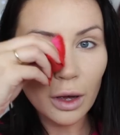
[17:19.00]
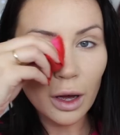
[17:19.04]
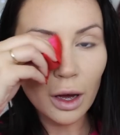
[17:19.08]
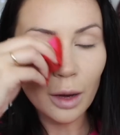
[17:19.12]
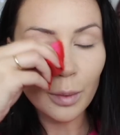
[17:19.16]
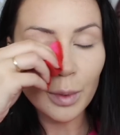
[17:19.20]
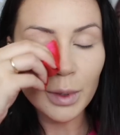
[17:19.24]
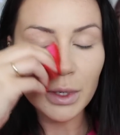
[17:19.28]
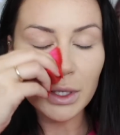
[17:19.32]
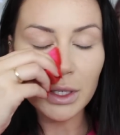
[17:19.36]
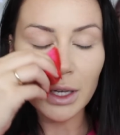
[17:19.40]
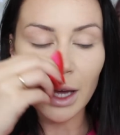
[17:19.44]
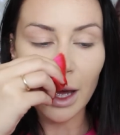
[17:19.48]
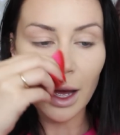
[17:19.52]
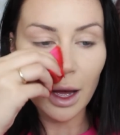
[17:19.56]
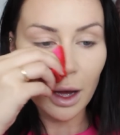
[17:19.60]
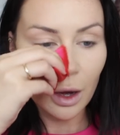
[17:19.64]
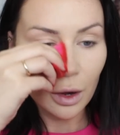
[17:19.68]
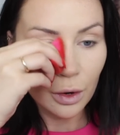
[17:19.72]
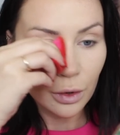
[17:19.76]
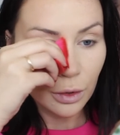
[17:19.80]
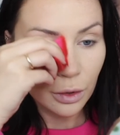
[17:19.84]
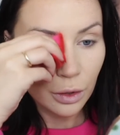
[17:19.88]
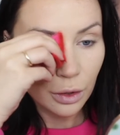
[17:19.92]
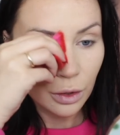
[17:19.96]
up and
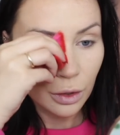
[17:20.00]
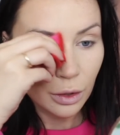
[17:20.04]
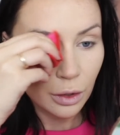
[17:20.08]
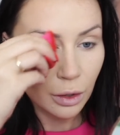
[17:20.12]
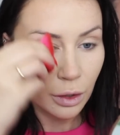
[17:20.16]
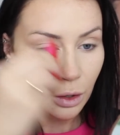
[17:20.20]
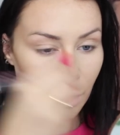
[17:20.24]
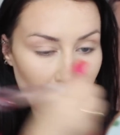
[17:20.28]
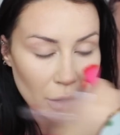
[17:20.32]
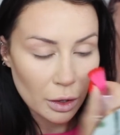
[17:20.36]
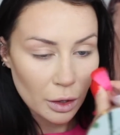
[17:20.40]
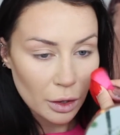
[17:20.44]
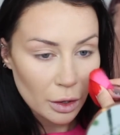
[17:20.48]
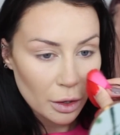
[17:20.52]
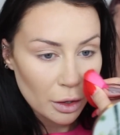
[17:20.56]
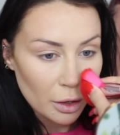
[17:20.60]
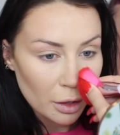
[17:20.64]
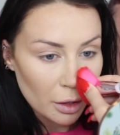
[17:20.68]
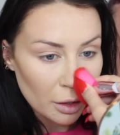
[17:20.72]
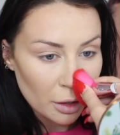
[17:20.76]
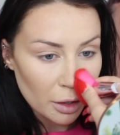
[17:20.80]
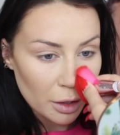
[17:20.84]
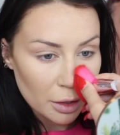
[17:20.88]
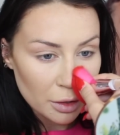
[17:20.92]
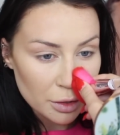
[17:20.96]
down,
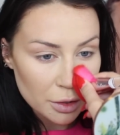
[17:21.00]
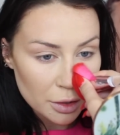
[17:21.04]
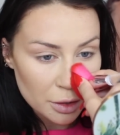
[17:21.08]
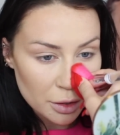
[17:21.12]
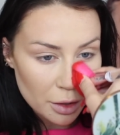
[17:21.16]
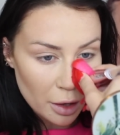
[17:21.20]
each